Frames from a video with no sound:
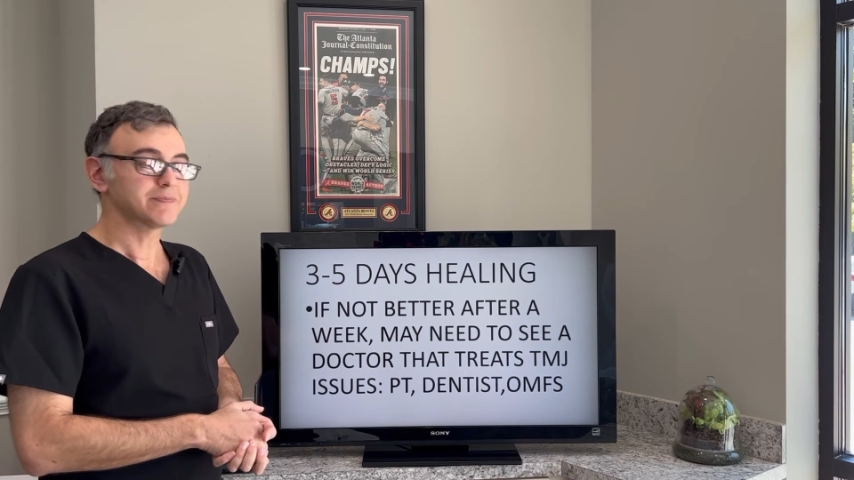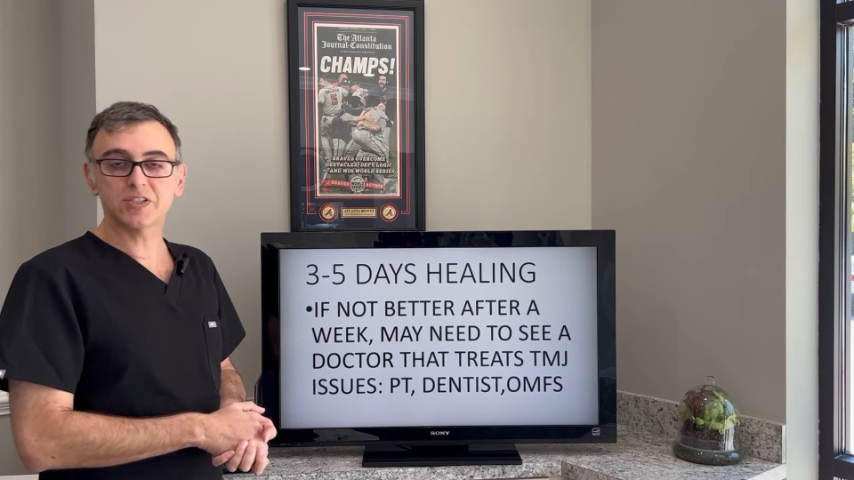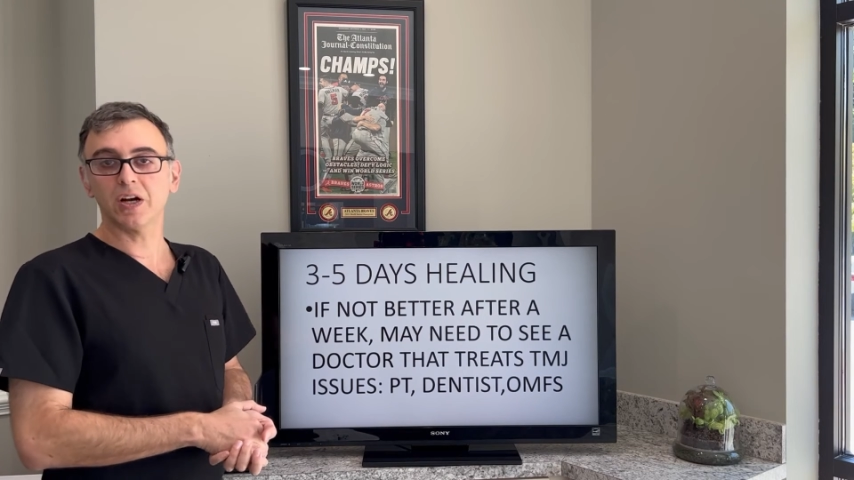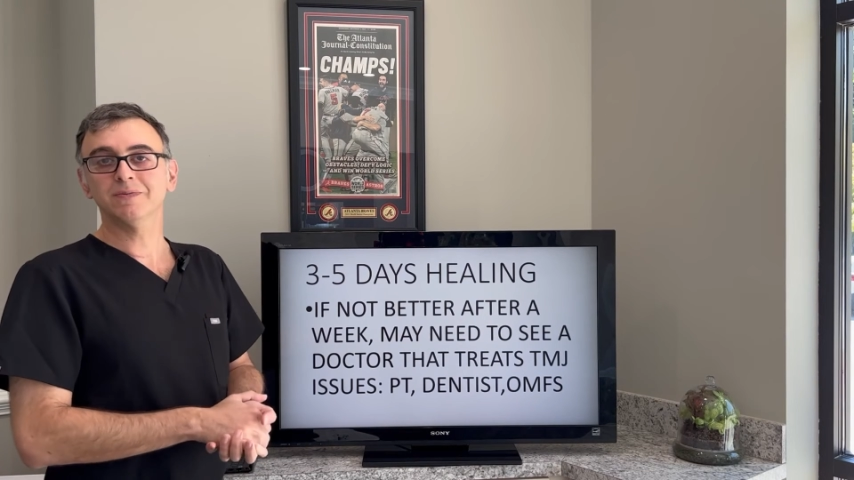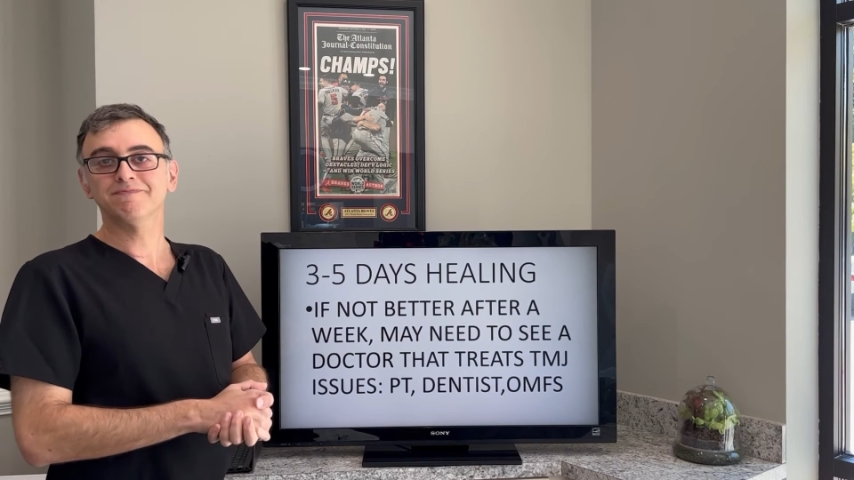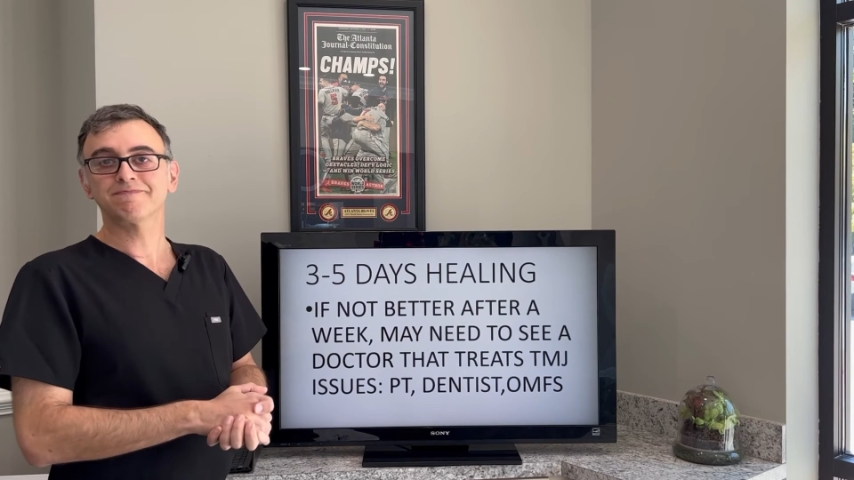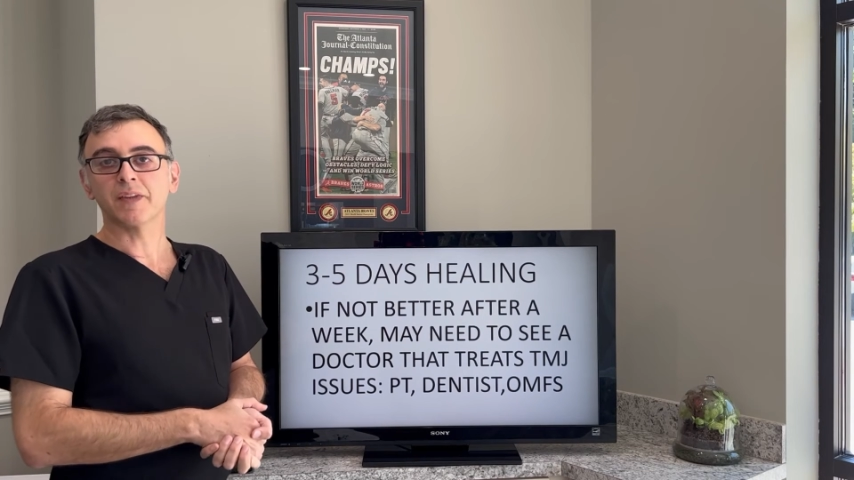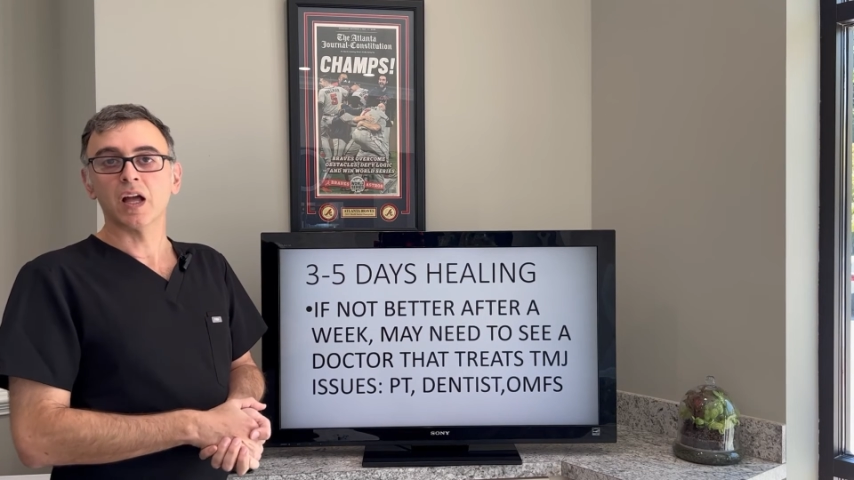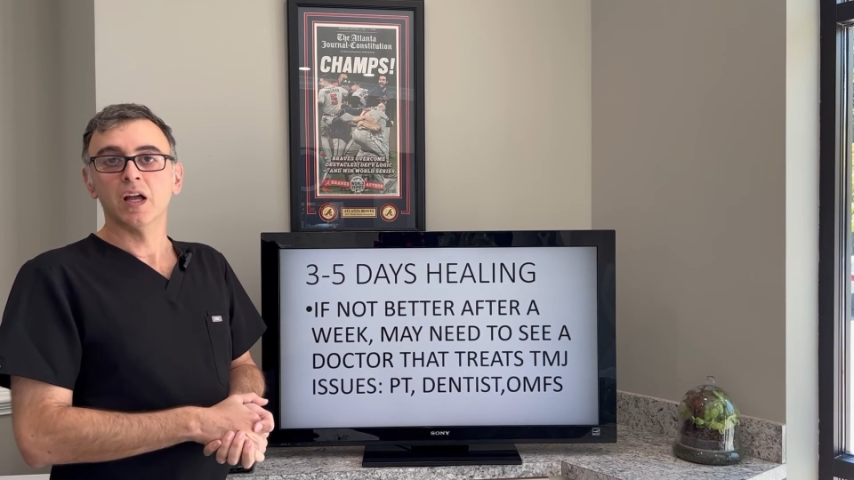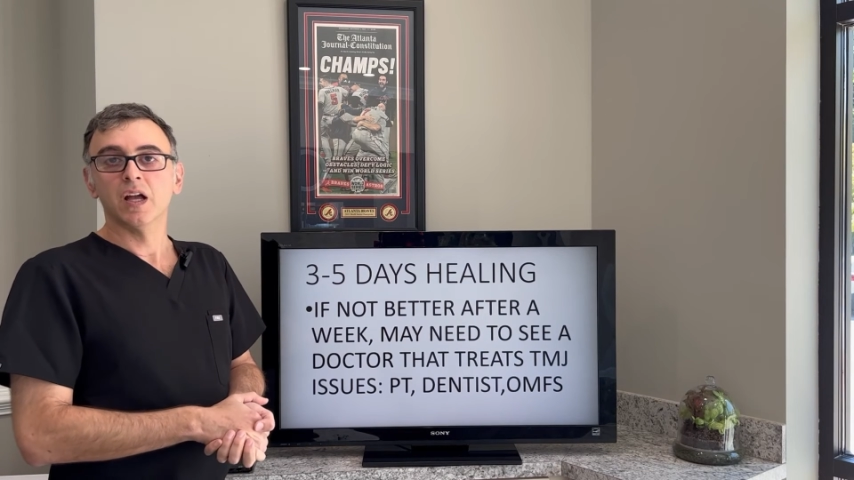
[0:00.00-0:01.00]
So,
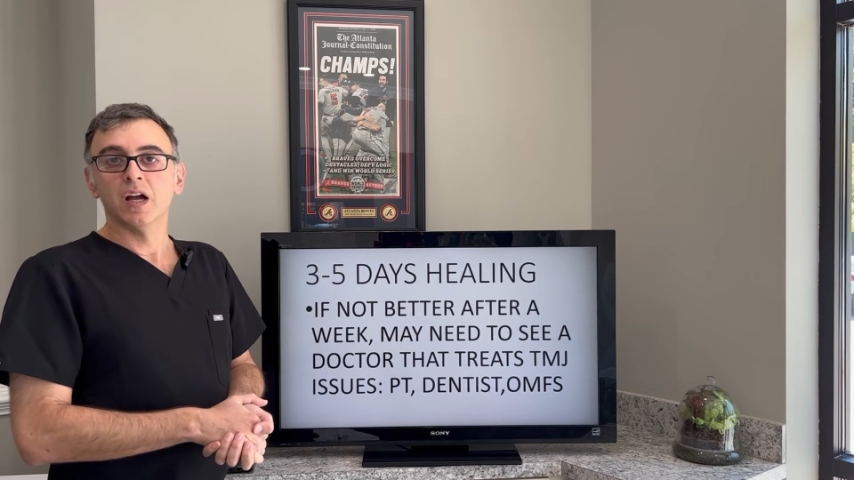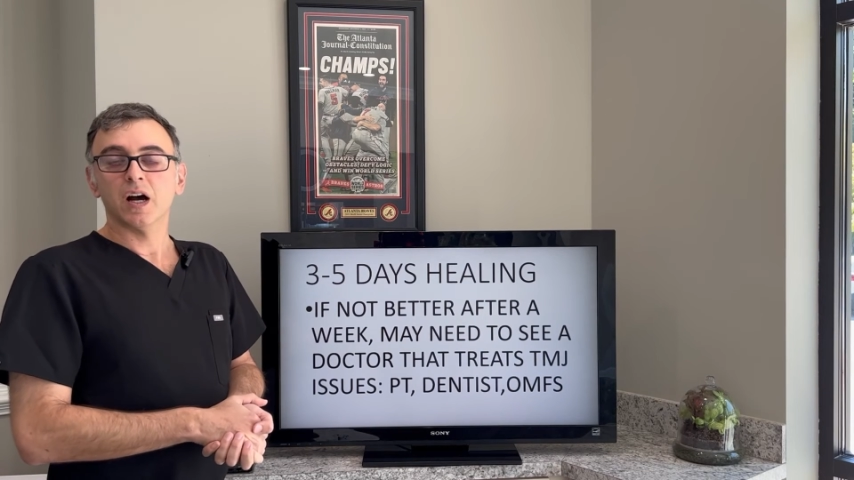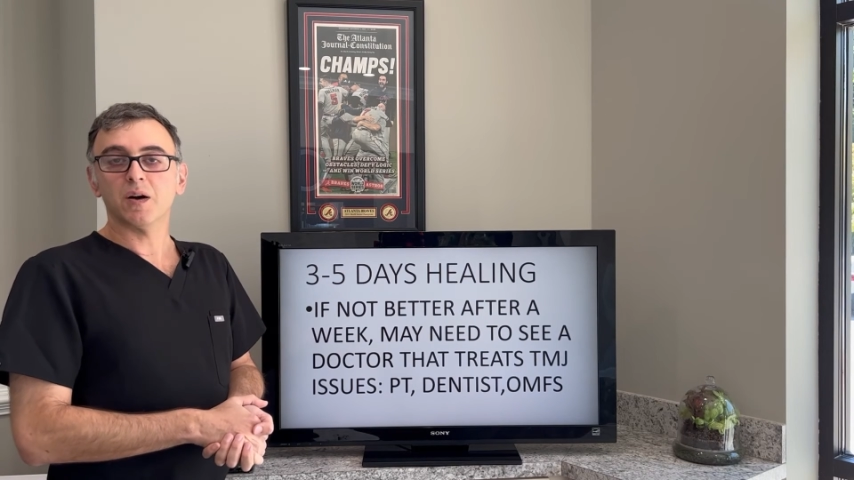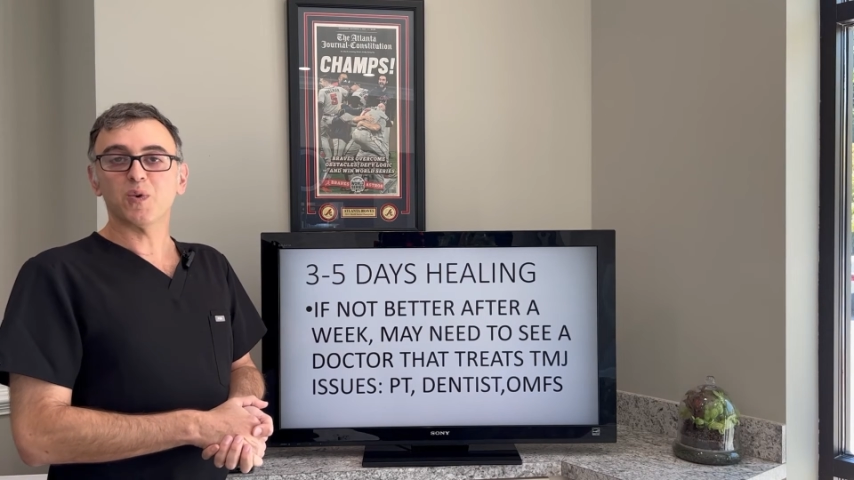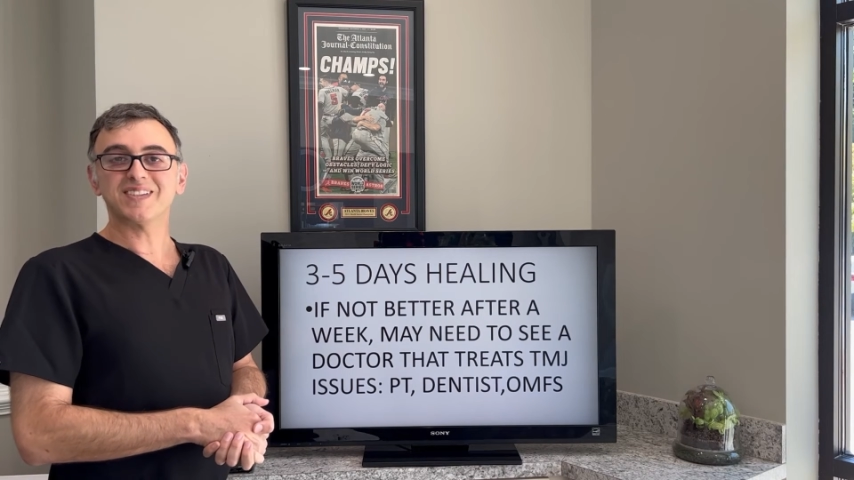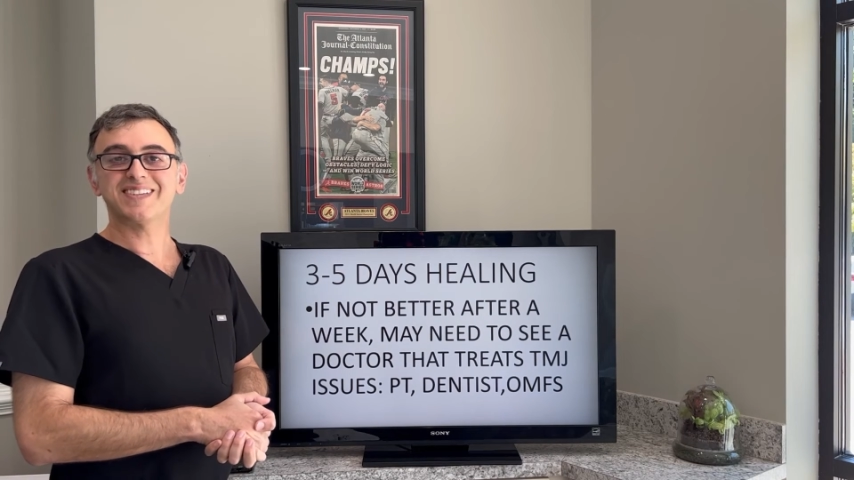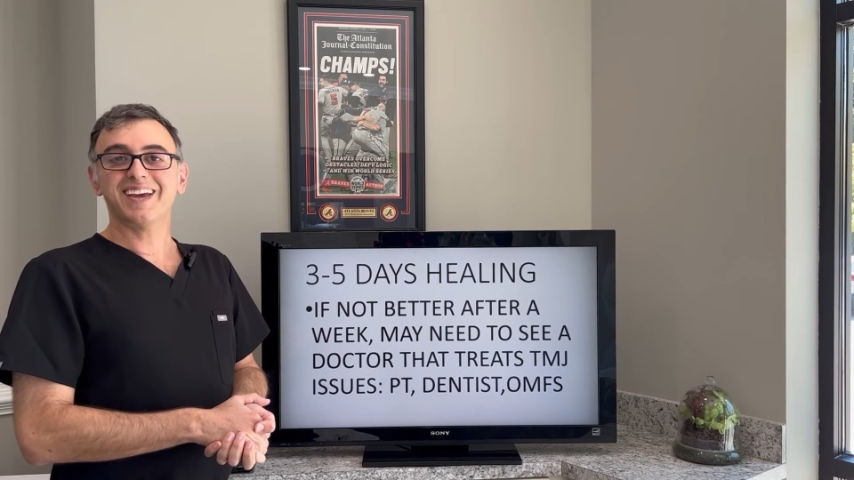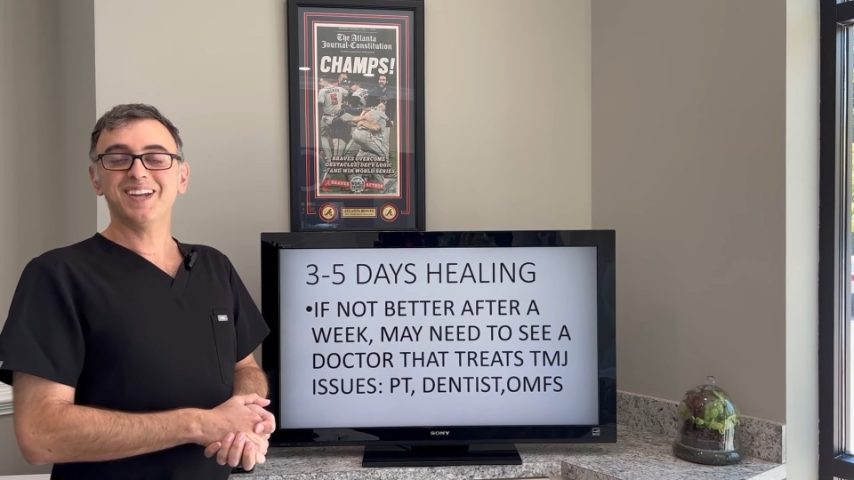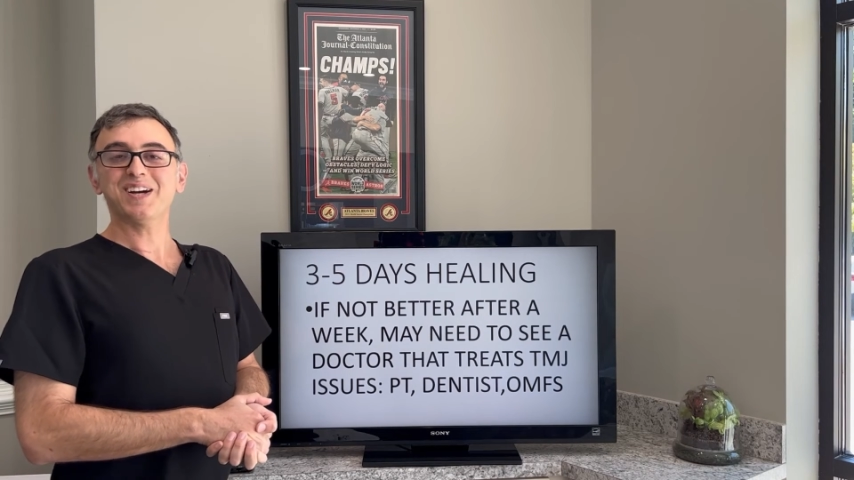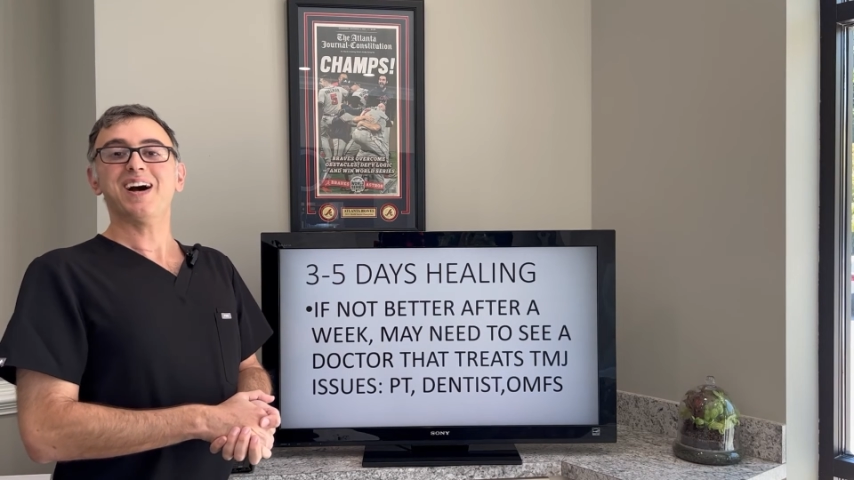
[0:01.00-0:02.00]
once again,